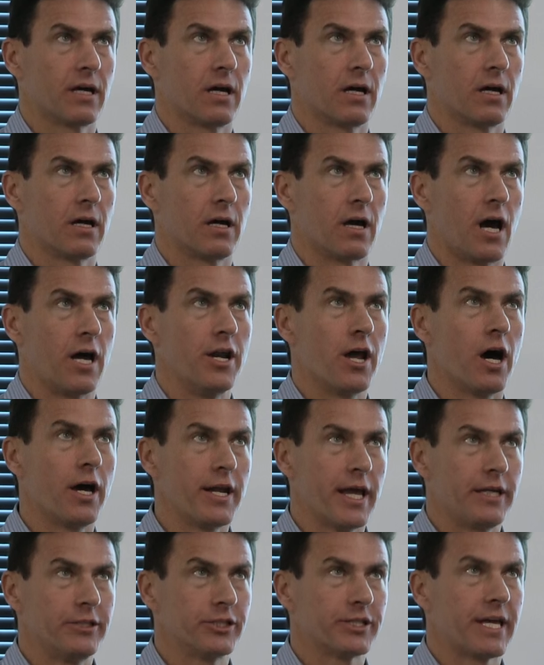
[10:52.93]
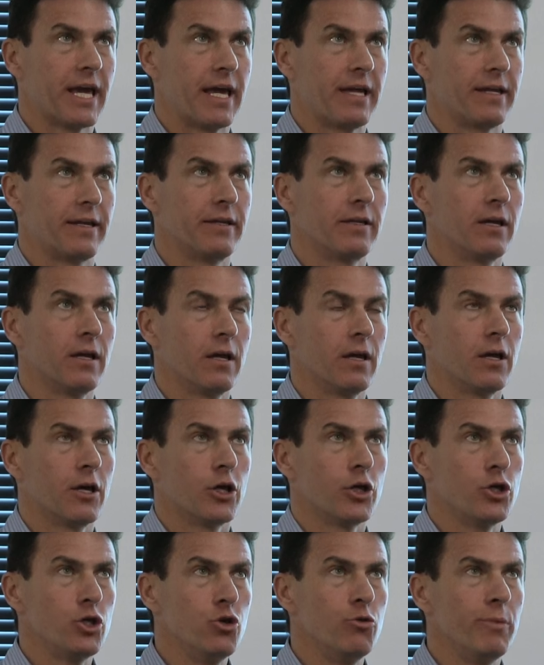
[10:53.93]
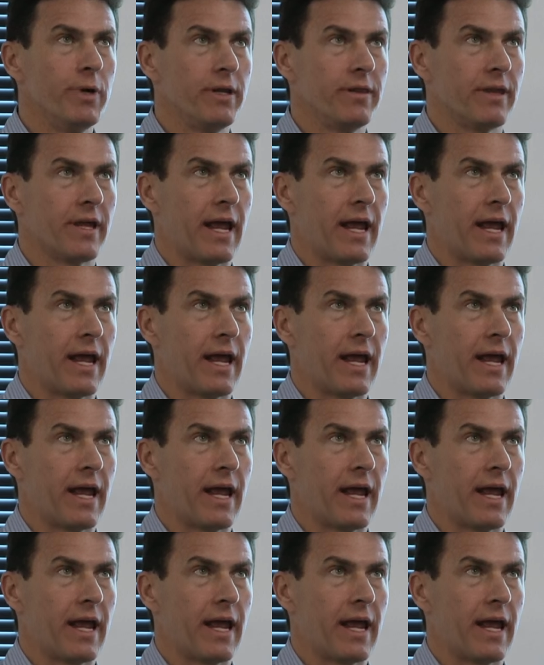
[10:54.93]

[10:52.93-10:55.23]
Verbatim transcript: uh, an uneducated human